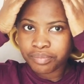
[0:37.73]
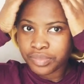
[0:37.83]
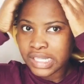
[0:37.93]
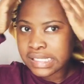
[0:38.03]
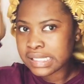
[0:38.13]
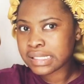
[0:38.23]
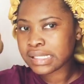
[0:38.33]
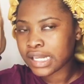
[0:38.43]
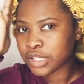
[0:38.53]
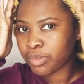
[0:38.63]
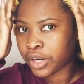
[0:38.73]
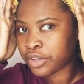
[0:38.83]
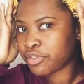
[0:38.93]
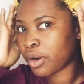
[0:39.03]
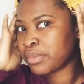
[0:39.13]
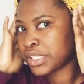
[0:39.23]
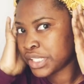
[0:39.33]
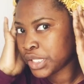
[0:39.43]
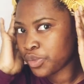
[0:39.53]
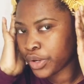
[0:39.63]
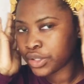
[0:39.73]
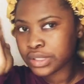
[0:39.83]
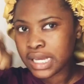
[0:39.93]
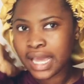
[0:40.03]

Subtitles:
this is satin bonnet from Z World.